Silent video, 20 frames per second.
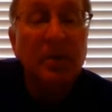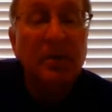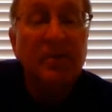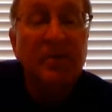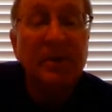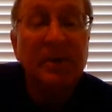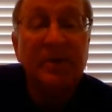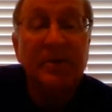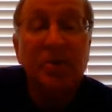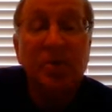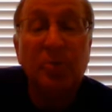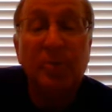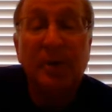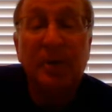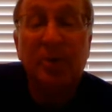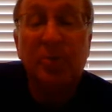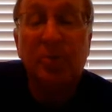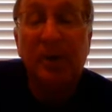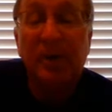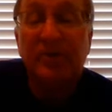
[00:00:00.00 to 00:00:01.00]
state the
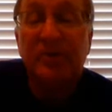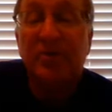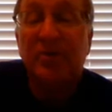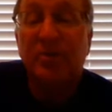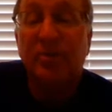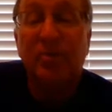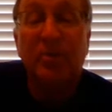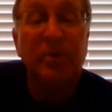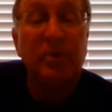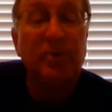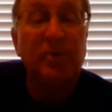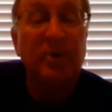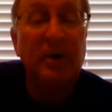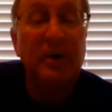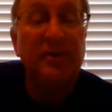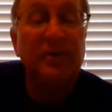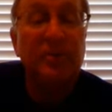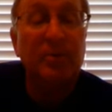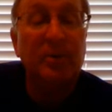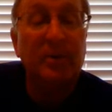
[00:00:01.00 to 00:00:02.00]
domain and range, determine whether or
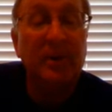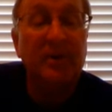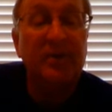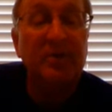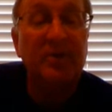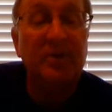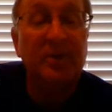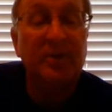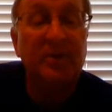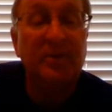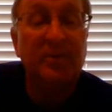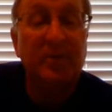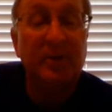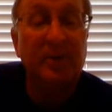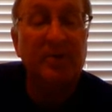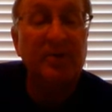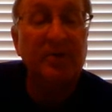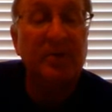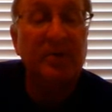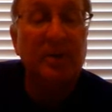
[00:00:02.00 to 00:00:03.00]
not the relation is a
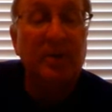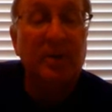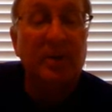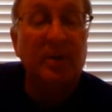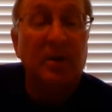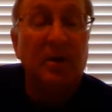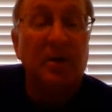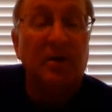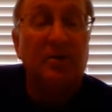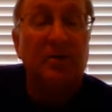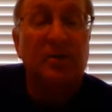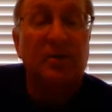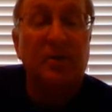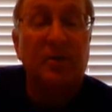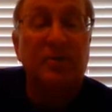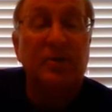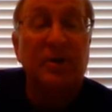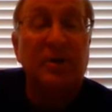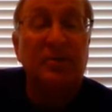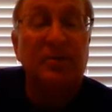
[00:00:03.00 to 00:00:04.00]
function. So
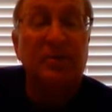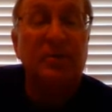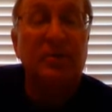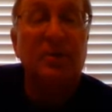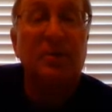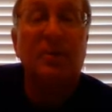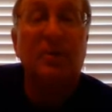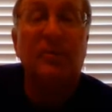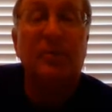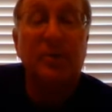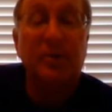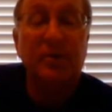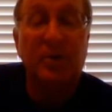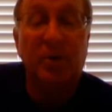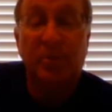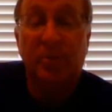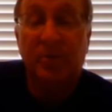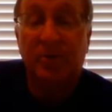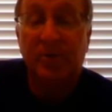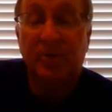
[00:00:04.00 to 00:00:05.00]
first off, let's look at our first
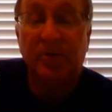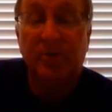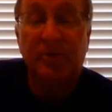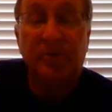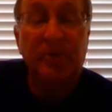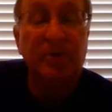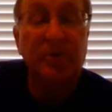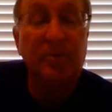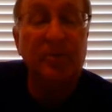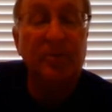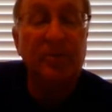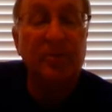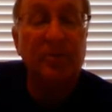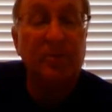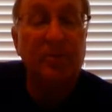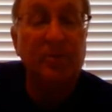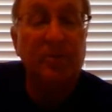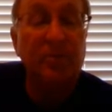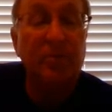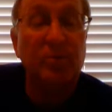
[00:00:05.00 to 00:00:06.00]
numbers. First
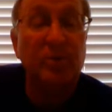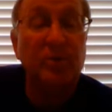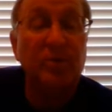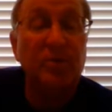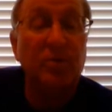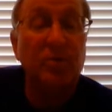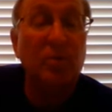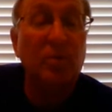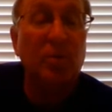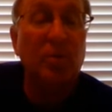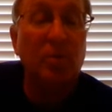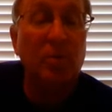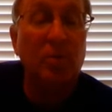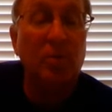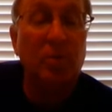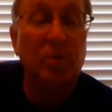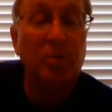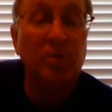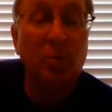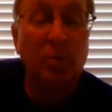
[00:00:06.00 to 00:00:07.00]
one is,
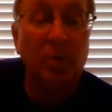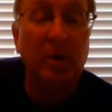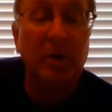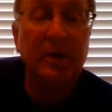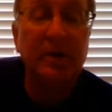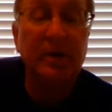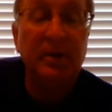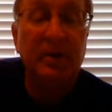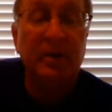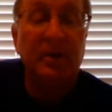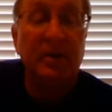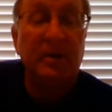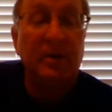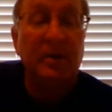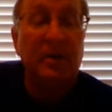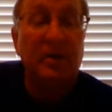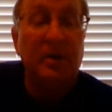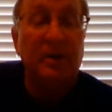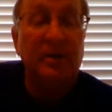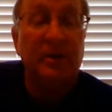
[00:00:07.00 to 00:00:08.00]
there's a 1,
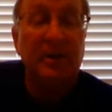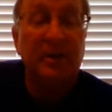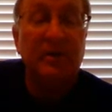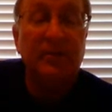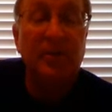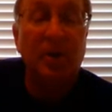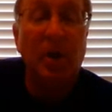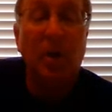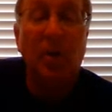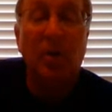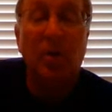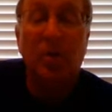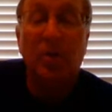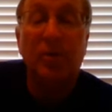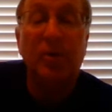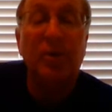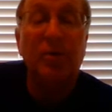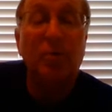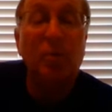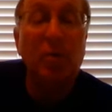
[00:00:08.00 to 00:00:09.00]
a -2. Oh,
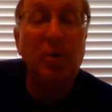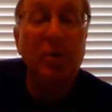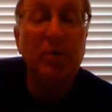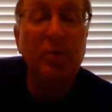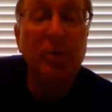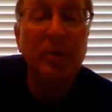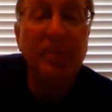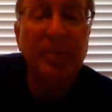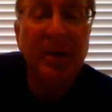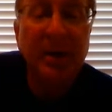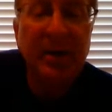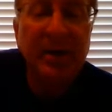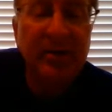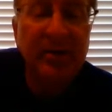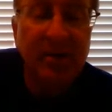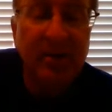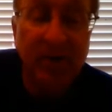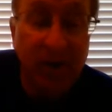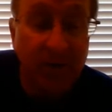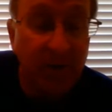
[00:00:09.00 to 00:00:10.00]
then 1
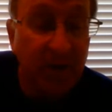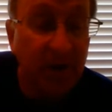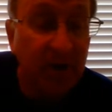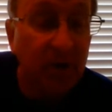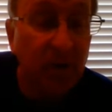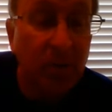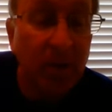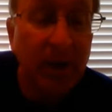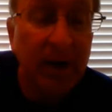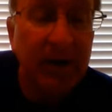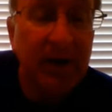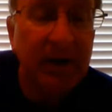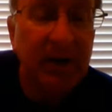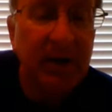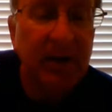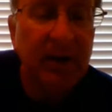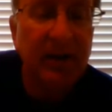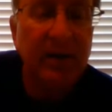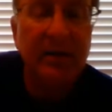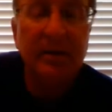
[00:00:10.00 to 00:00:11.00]
repeats. I'm not going to write it
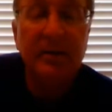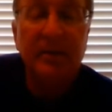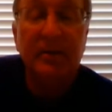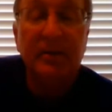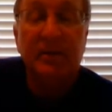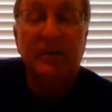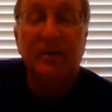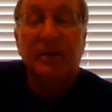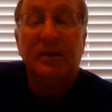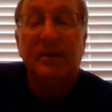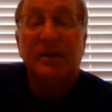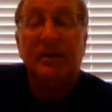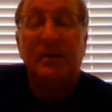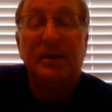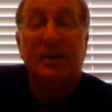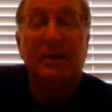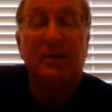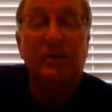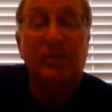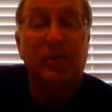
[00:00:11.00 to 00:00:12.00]
again.
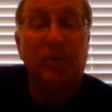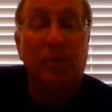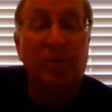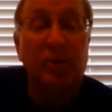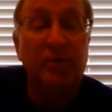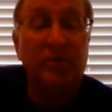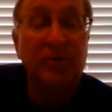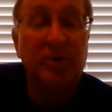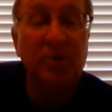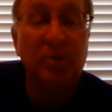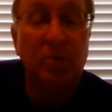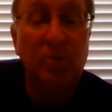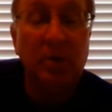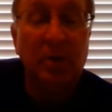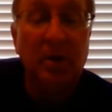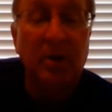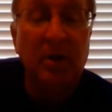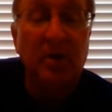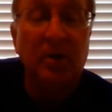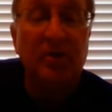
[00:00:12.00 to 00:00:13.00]
-4 and 2.
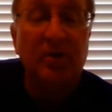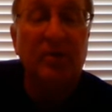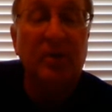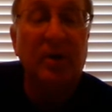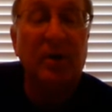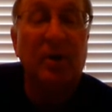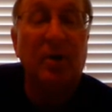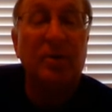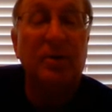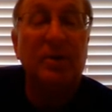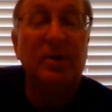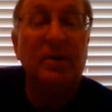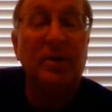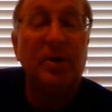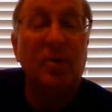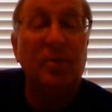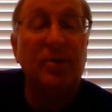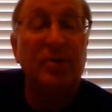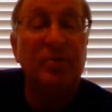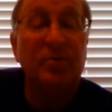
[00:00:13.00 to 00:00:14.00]
So I already
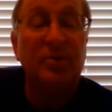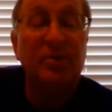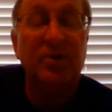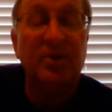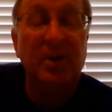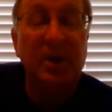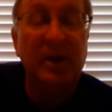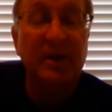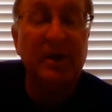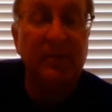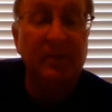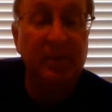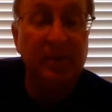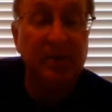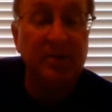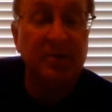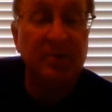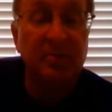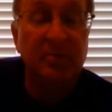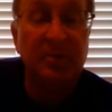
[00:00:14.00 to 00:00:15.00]
know this one's not a
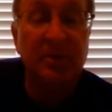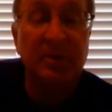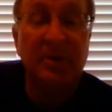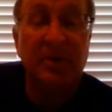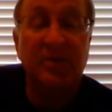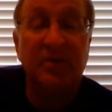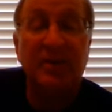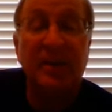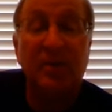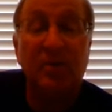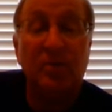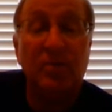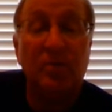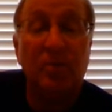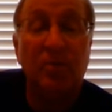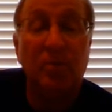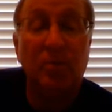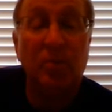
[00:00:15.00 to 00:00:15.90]
function because that